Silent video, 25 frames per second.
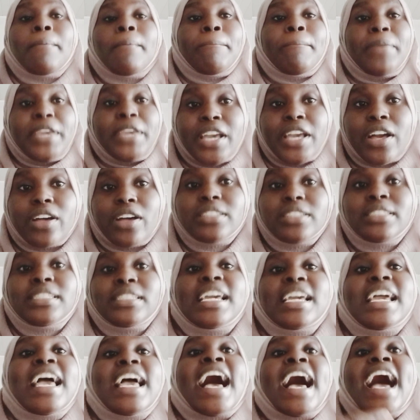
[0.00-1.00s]
because
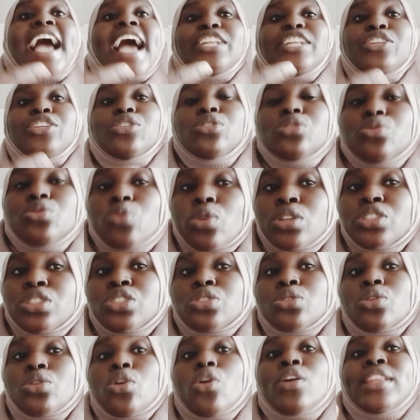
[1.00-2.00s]
I don't want
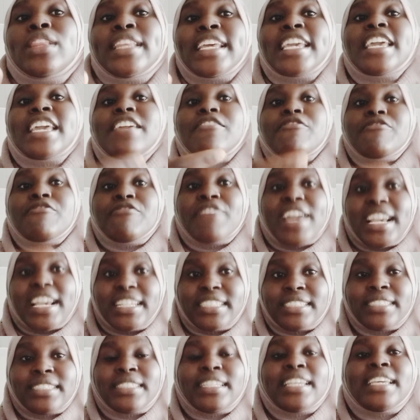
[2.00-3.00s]
to only
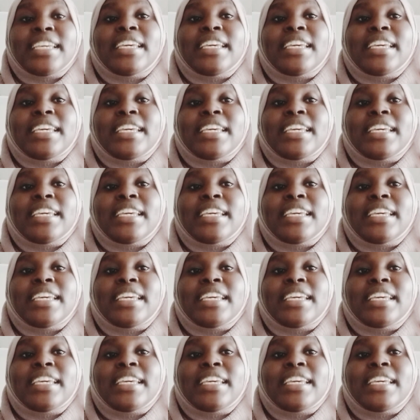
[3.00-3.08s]
invest